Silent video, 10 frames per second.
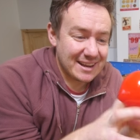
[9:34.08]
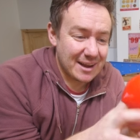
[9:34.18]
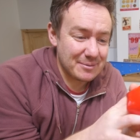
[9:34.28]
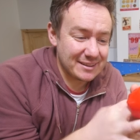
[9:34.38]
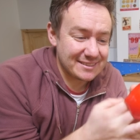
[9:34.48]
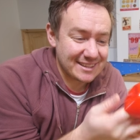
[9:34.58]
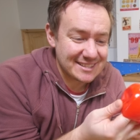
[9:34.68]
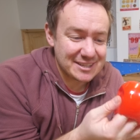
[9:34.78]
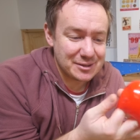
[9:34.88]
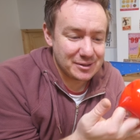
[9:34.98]
I mean,
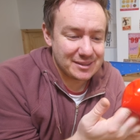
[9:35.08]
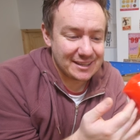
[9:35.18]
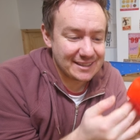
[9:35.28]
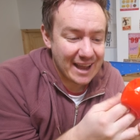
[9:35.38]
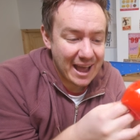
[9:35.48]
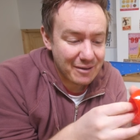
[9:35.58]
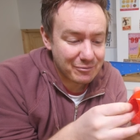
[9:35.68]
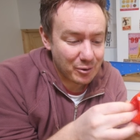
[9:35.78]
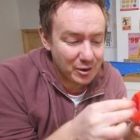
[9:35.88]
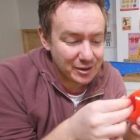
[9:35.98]
that's the annoying thing. They
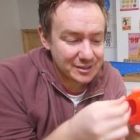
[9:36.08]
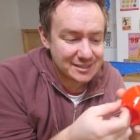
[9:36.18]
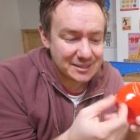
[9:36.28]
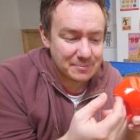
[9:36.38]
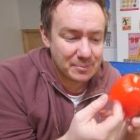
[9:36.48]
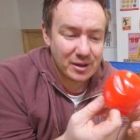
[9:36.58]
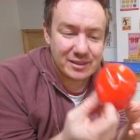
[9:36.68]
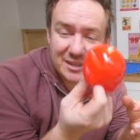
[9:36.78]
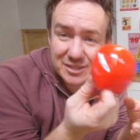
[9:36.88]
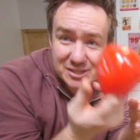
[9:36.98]
have worked,
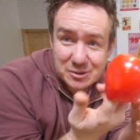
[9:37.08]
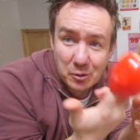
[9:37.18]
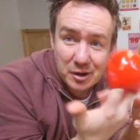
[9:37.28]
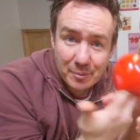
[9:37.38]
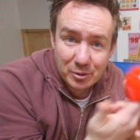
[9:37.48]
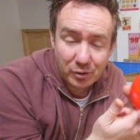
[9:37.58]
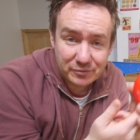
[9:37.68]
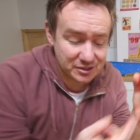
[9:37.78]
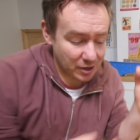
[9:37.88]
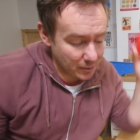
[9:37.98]
but they're just not coming
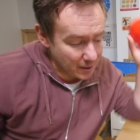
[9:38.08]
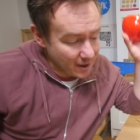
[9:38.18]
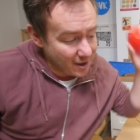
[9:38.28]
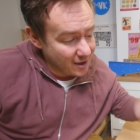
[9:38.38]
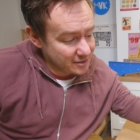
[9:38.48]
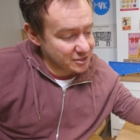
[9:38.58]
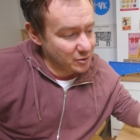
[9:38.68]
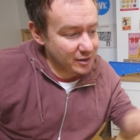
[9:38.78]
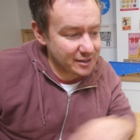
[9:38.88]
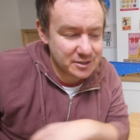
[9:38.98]
off. So, do you know
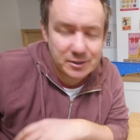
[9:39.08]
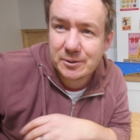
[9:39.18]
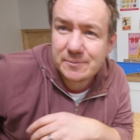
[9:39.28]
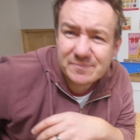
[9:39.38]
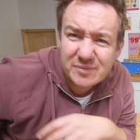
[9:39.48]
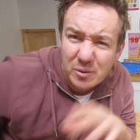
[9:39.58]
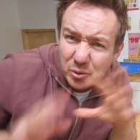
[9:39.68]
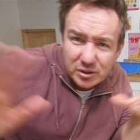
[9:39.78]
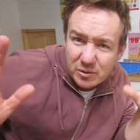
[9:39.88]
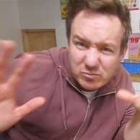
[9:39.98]
what I'm gonna do? I'm
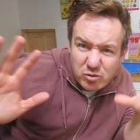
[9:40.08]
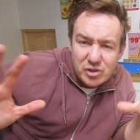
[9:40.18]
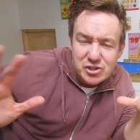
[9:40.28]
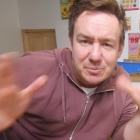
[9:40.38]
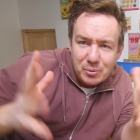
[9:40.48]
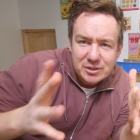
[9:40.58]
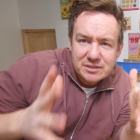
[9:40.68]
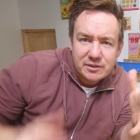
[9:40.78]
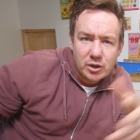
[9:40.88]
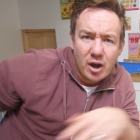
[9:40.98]
not gonna rush to put this
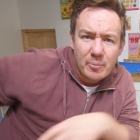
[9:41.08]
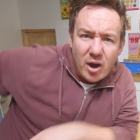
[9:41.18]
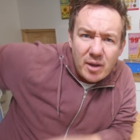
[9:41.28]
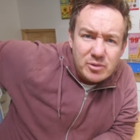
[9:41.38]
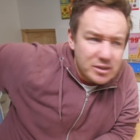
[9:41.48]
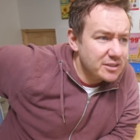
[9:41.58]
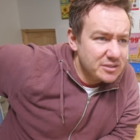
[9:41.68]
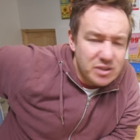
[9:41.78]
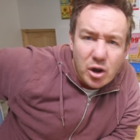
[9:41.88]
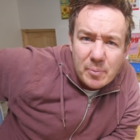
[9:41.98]
video up. I'm gonna
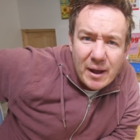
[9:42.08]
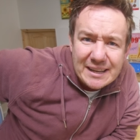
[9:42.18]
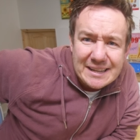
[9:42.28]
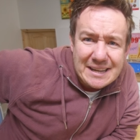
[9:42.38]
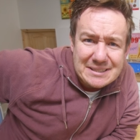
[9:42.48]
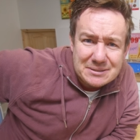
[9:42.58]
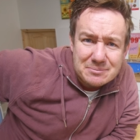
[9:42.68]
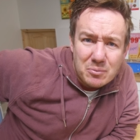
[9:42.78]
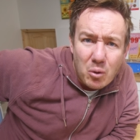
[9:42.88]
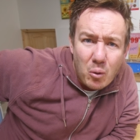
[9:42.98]
go back and get some
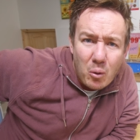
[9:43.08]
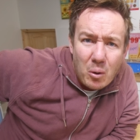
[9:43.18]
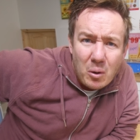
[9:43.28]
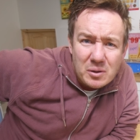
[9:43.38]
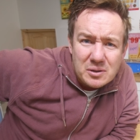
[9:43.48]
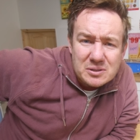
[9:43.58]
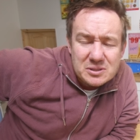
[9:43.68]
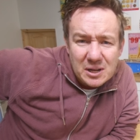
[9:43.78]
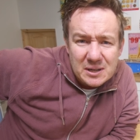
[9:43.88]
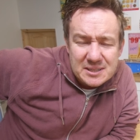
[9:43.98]
more
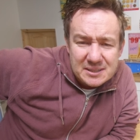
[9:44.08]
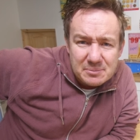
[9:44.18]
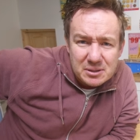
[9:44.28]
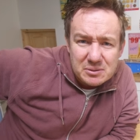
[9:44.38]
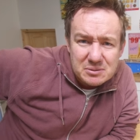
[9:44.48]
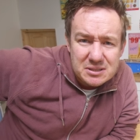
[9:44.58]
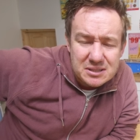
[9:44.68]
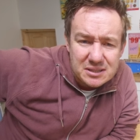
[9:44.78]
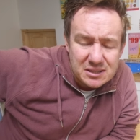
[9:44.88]
gelatin and balloons.